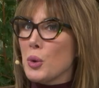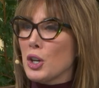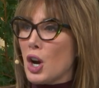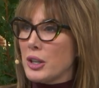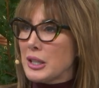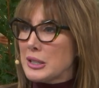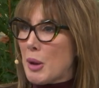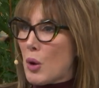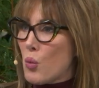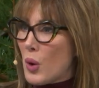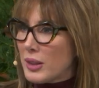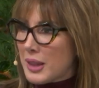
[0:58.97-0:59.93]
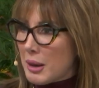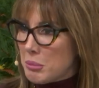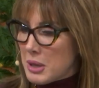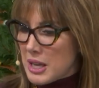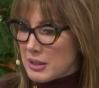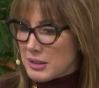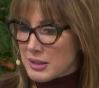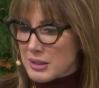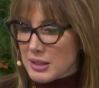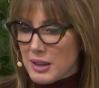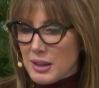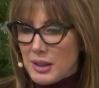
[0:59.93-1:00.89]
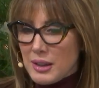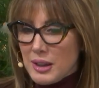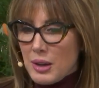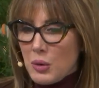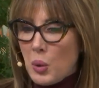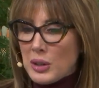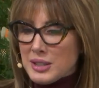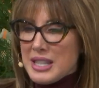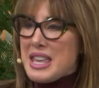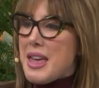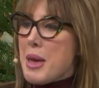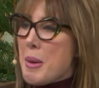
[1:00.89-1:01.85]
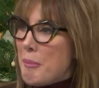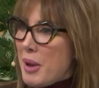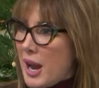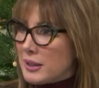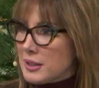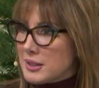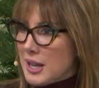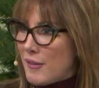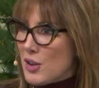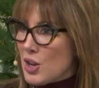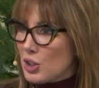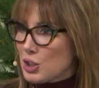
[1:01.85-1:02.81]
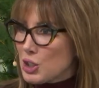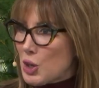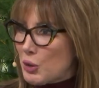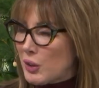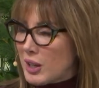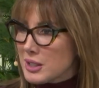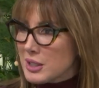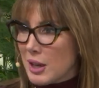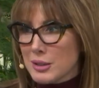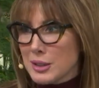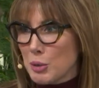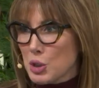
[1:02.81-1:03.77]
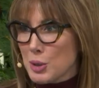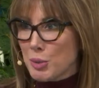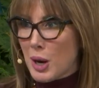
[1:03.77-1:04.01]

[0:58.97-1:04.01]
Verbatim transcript: our audience about what that means. What's the impact it's having on Snowflake's customers and